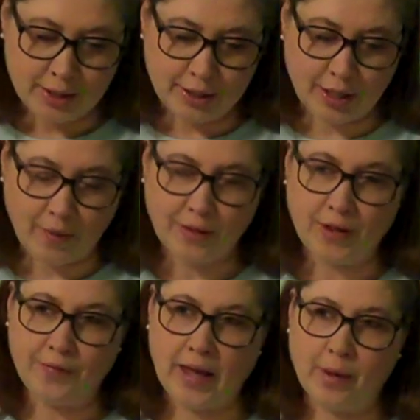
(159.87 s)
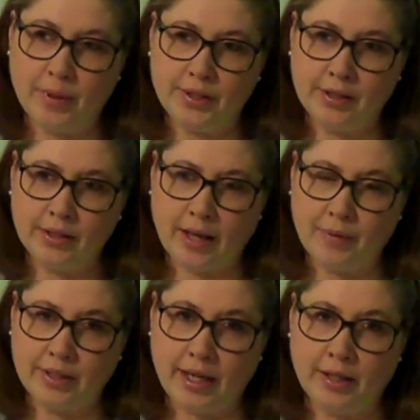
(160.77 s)
So I thought that was
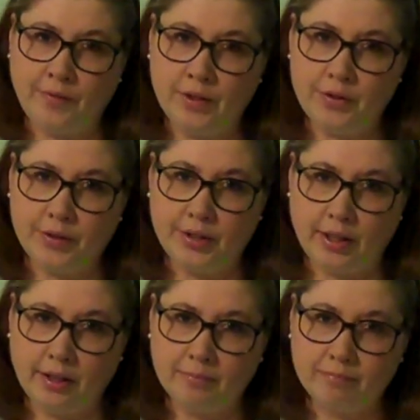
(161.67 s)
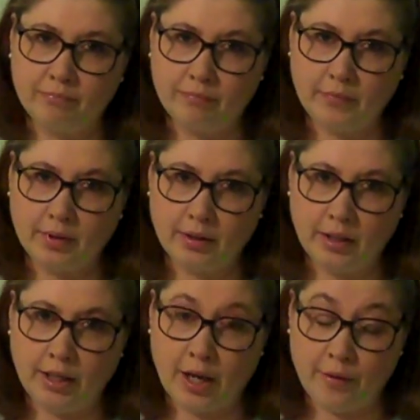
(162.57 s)
kind of interesting,
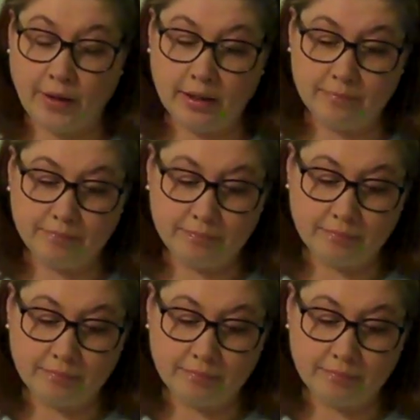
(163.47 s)
that